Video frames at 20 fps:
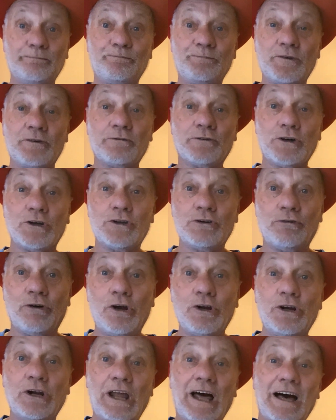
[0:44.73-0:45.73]
You've got your
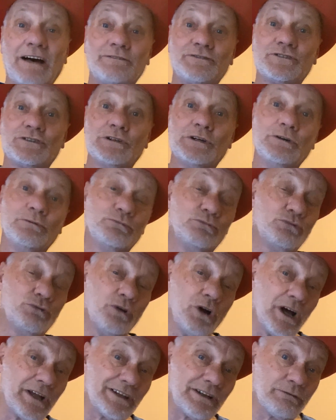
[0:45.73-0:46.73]
own laughs
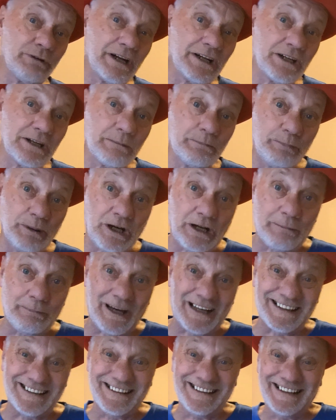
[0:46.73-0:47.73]
right there under your belly
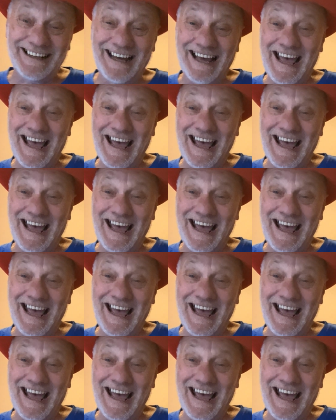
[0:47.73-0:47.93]
button,